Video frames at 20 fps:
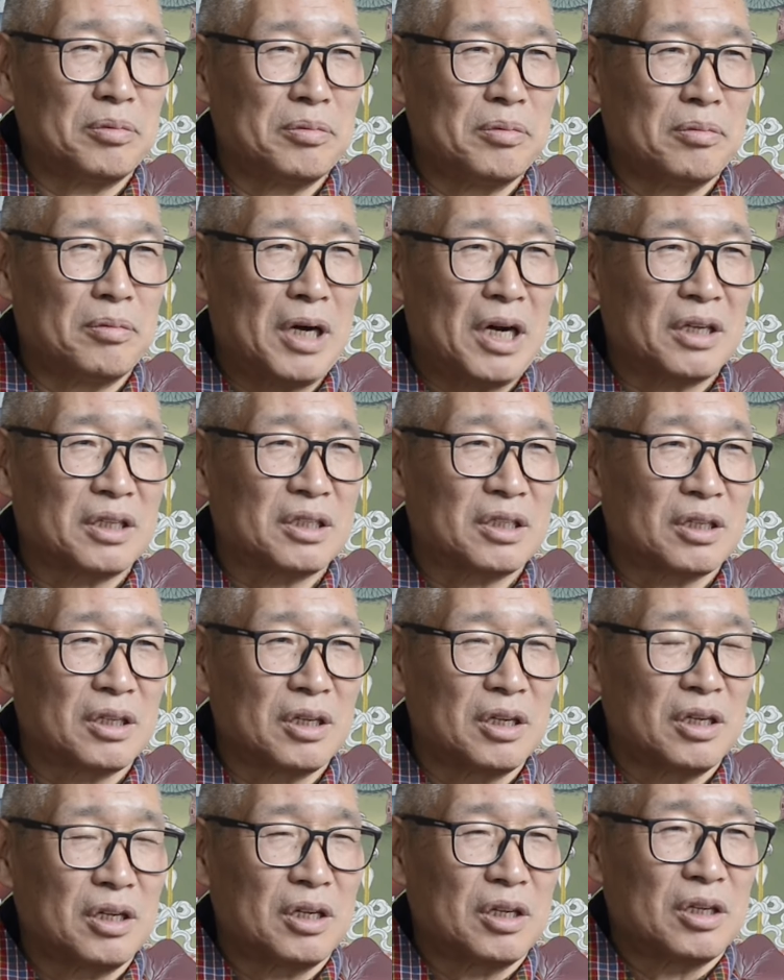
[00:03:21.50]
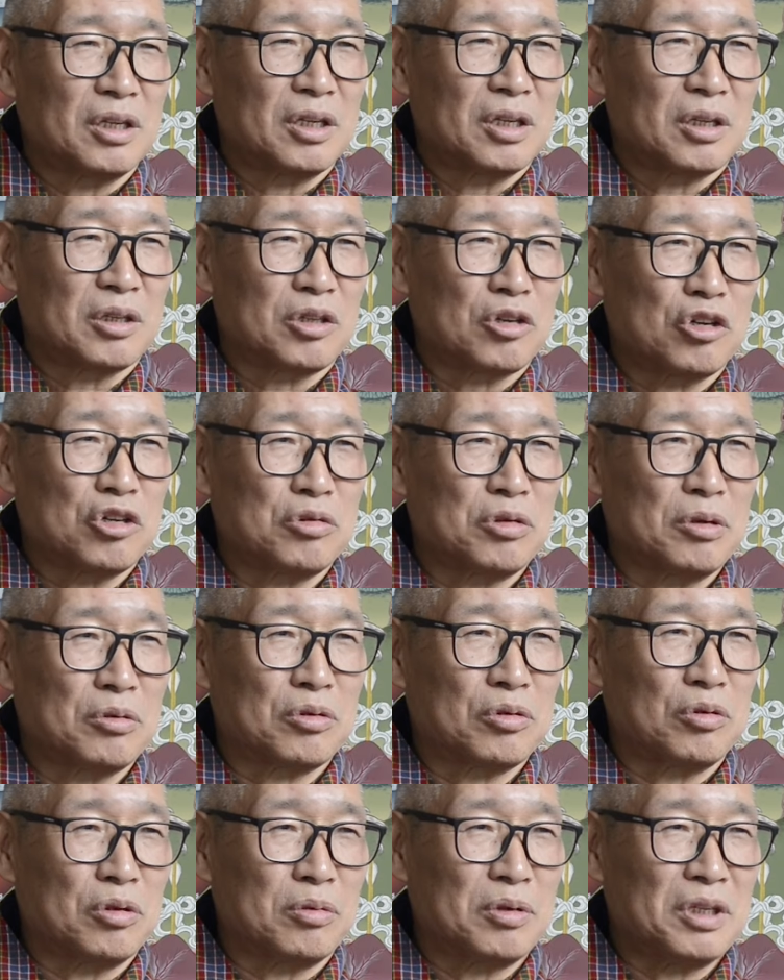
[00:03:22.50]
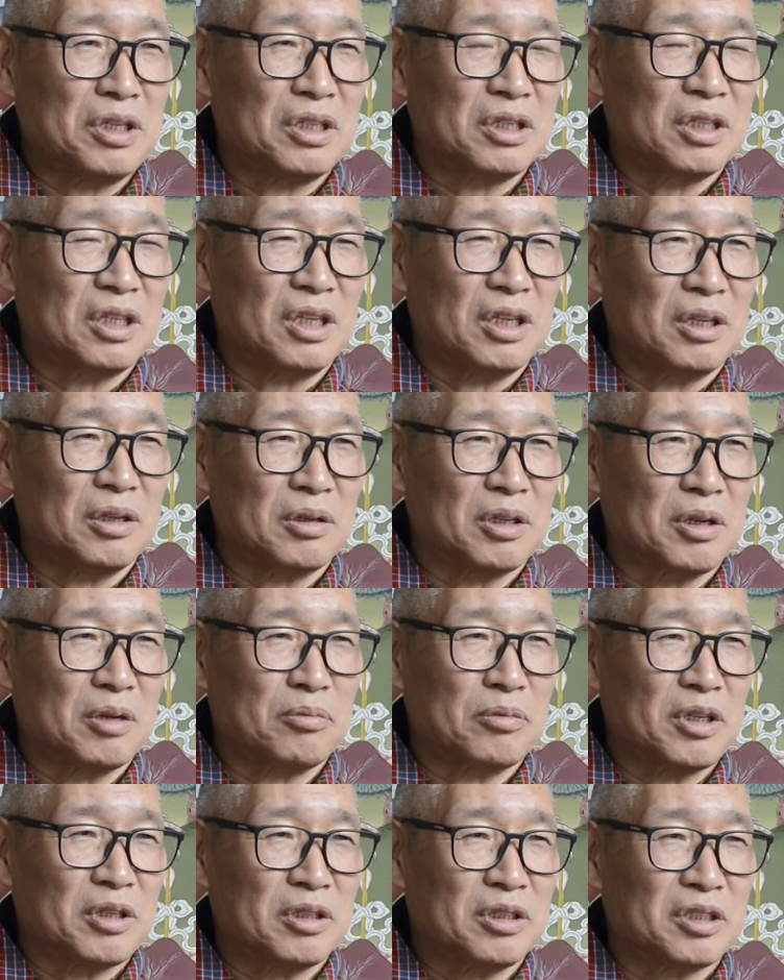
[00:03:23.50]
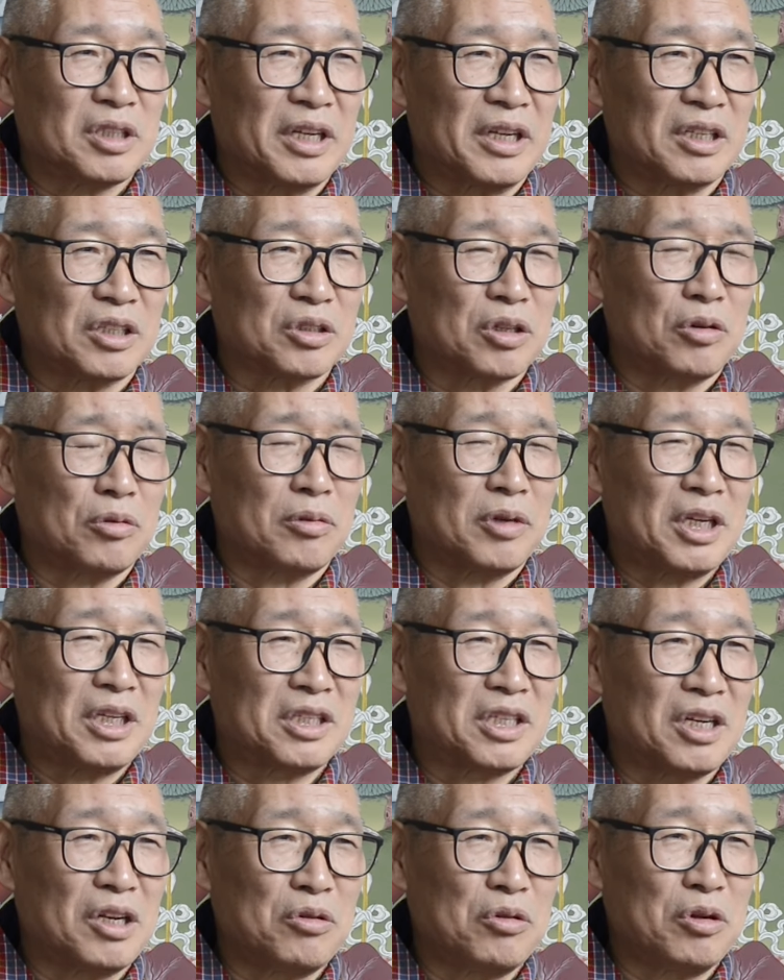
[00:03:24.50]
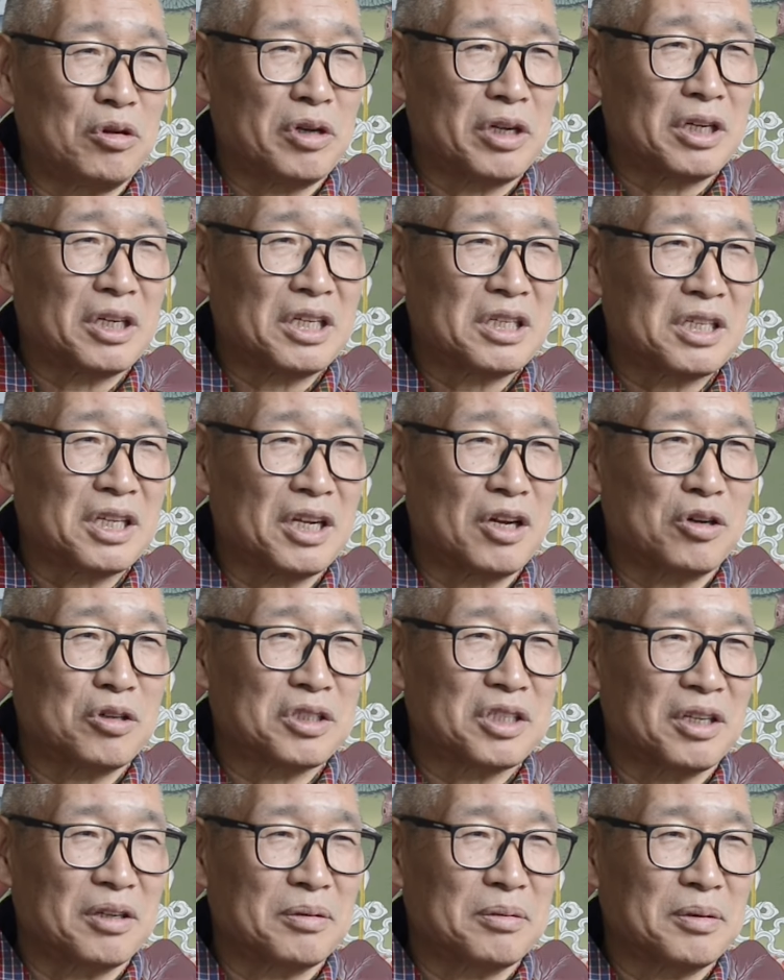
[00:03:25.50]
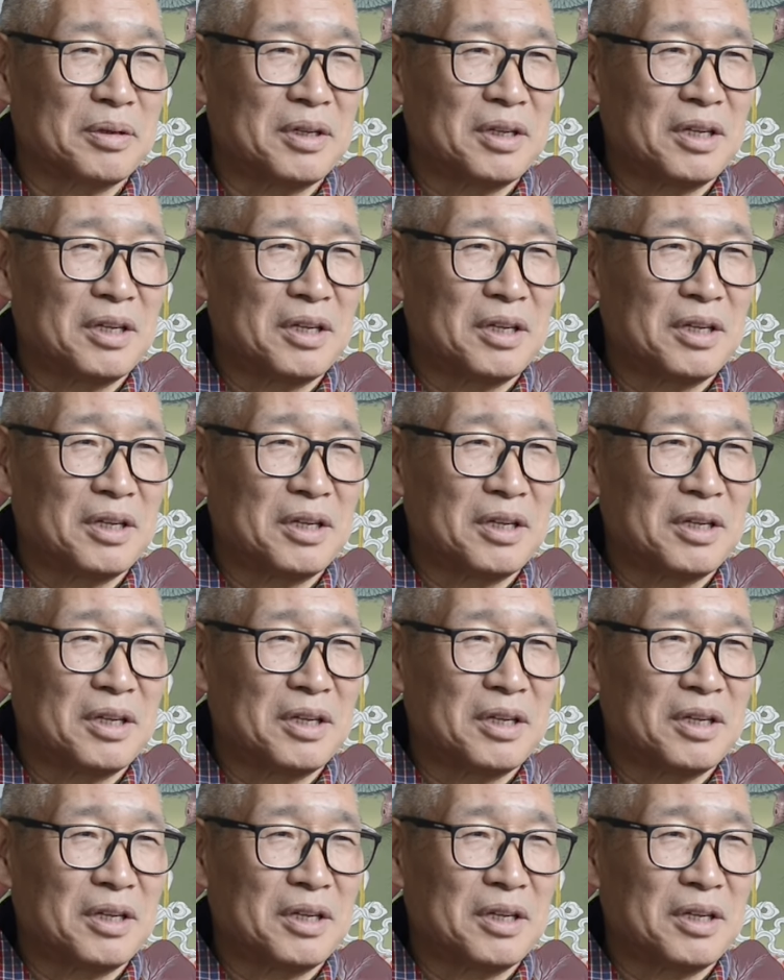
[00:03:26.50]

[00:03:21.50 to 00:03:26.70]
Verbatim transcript: March 25th, we finished the, the, thing. So literally we were racing ourselves.